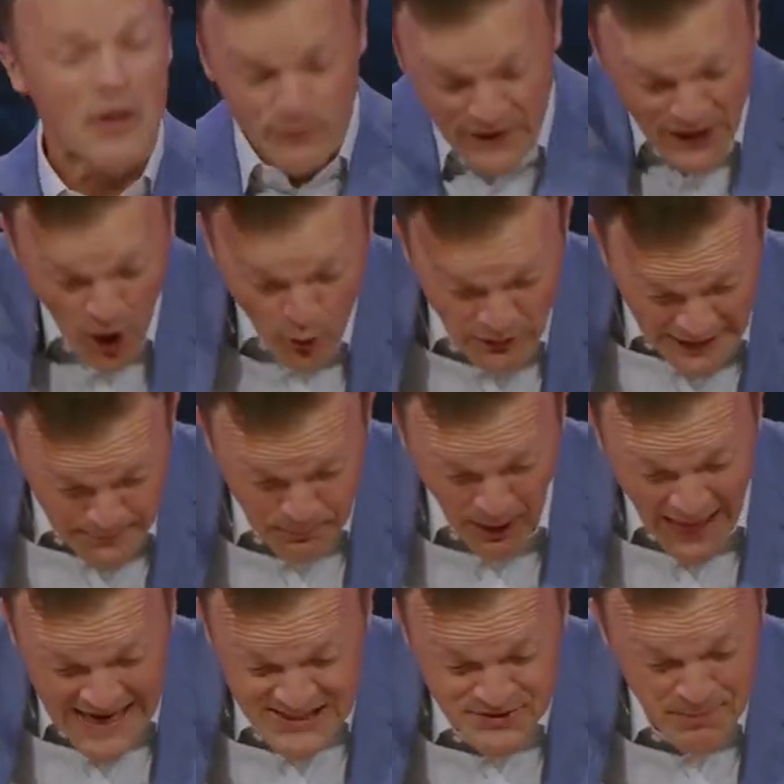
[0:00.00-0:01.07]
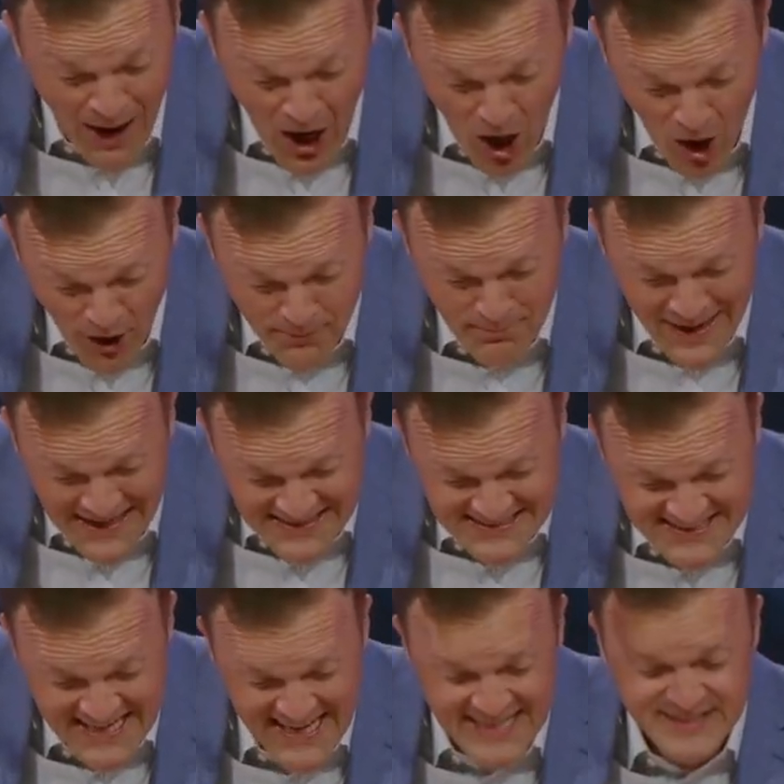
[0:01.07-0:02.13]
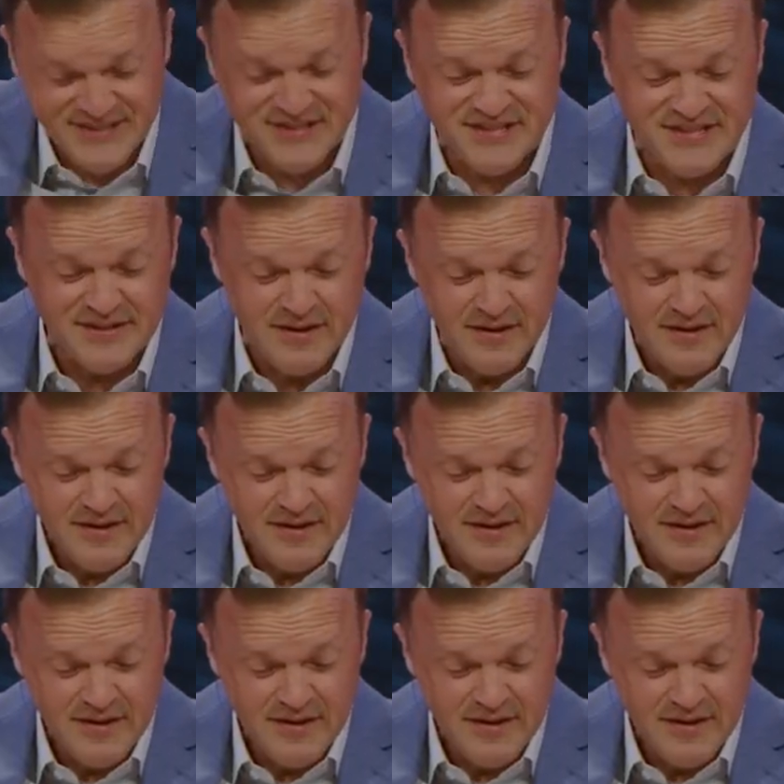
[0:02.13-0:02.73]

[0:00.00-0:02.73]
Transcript: The only place my heart makes sense